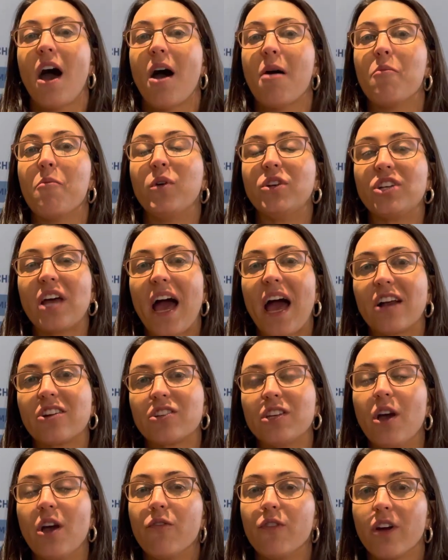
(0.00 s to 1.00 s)
which
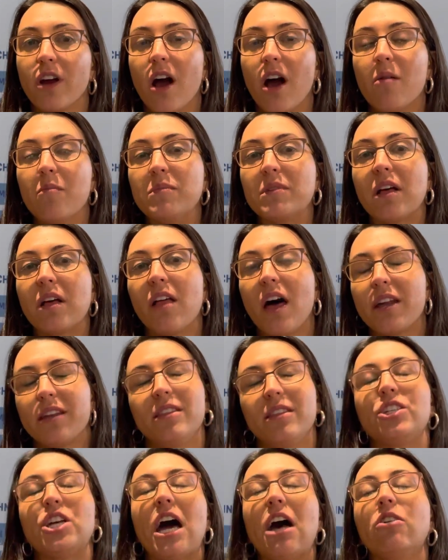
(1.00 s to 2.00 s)
actually overcomes a lot of the
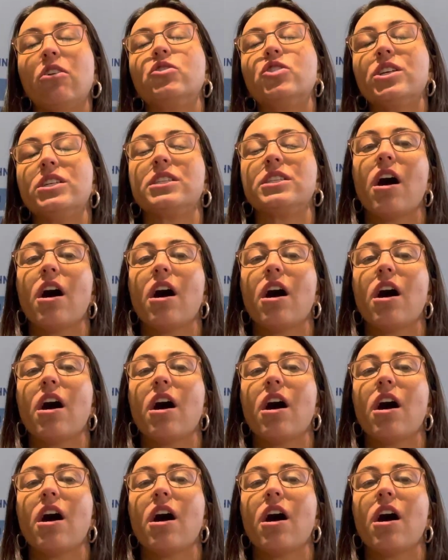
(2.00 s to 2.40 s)
challenges